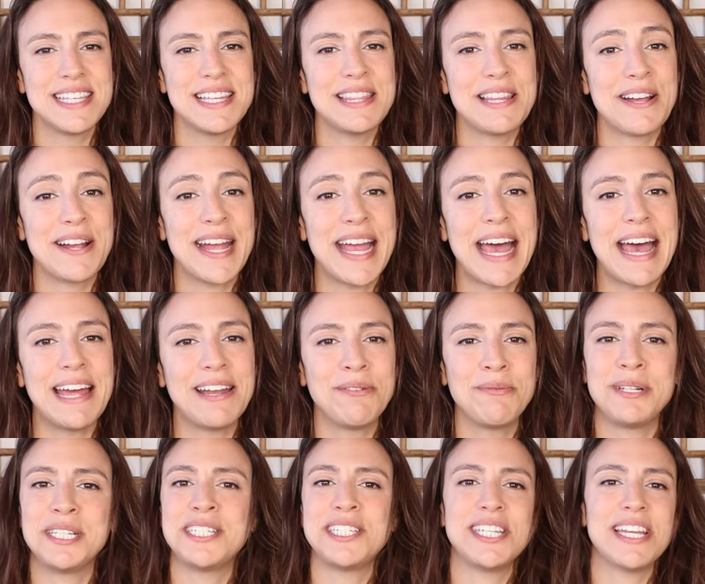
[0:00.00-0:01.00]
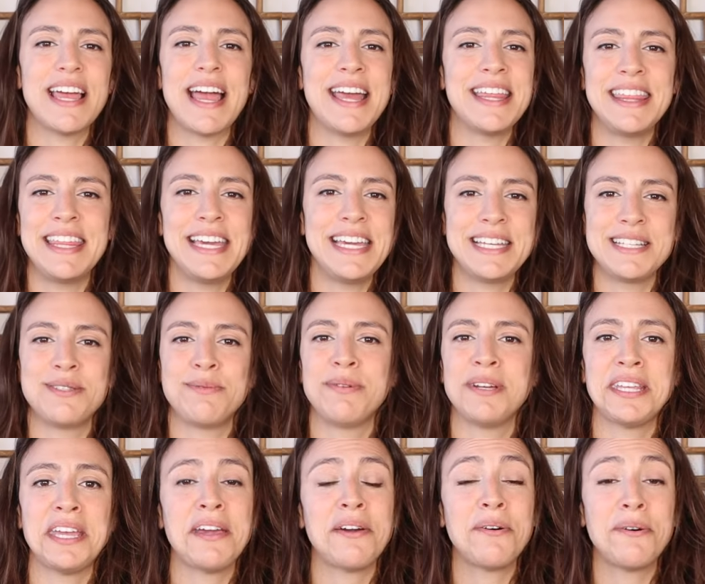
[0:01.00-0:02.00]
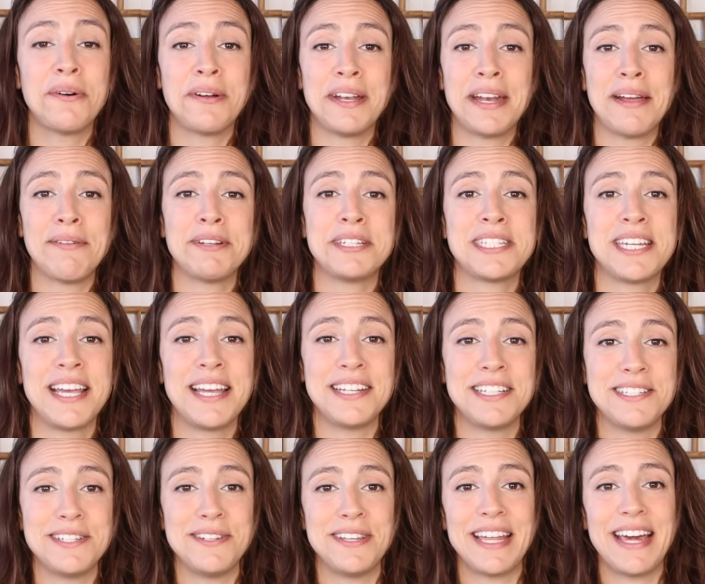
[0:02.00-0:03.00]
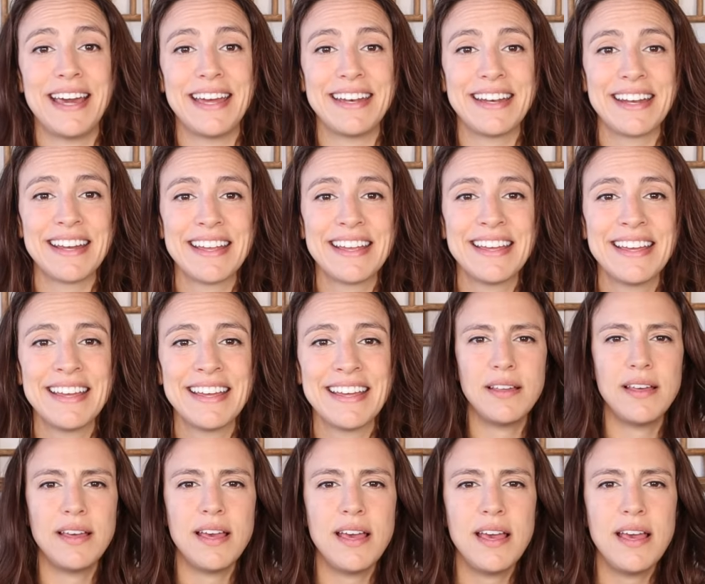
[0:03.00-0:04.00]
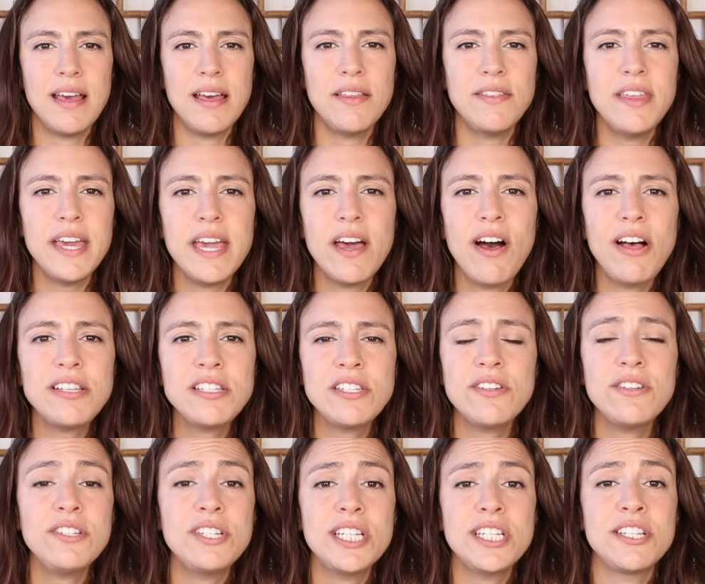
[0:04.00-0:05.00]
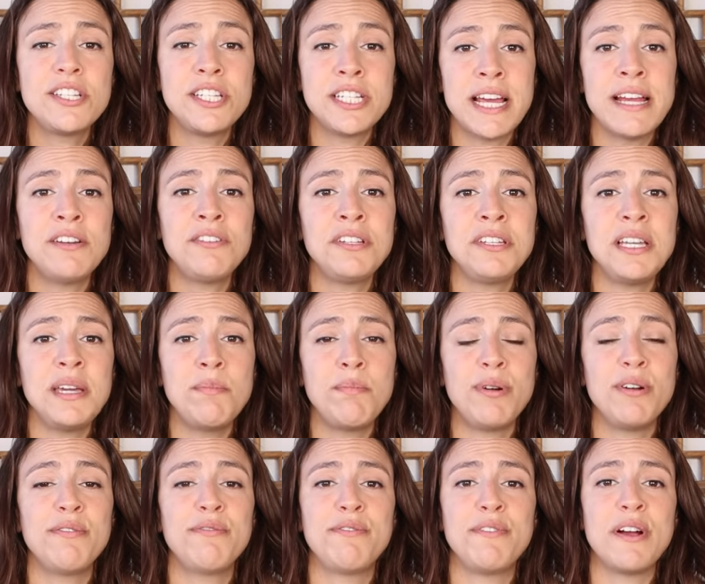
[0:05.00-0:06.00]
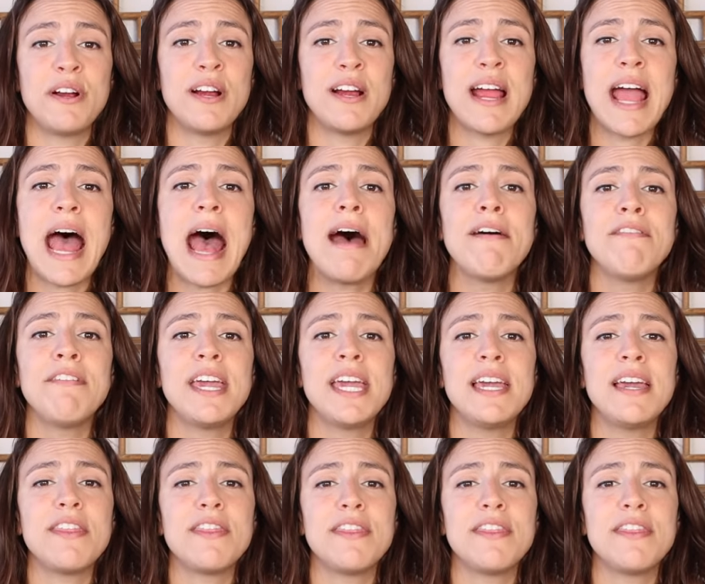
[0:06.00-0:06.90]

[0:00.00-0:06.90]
in their head which i think is really cool and i wish i could do that they also just generally prefer having